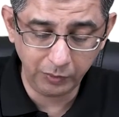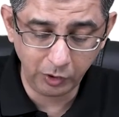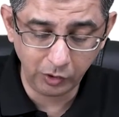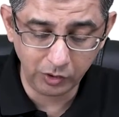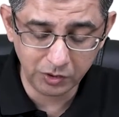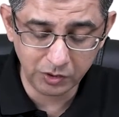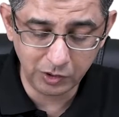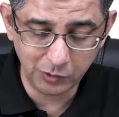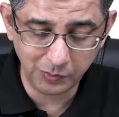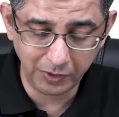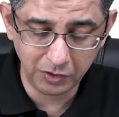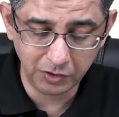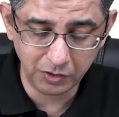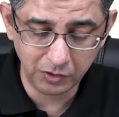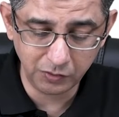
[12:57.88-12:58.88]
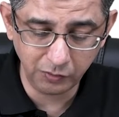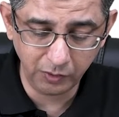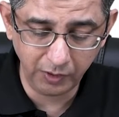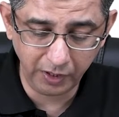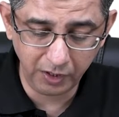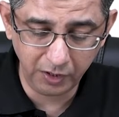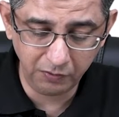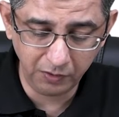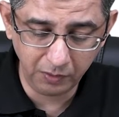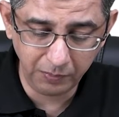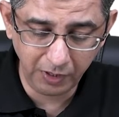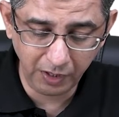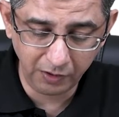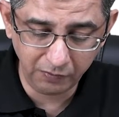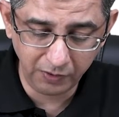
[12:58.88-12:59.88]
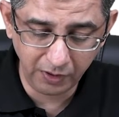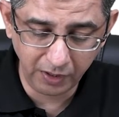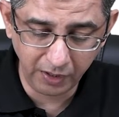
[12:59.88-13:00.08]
because these patients would anyway be having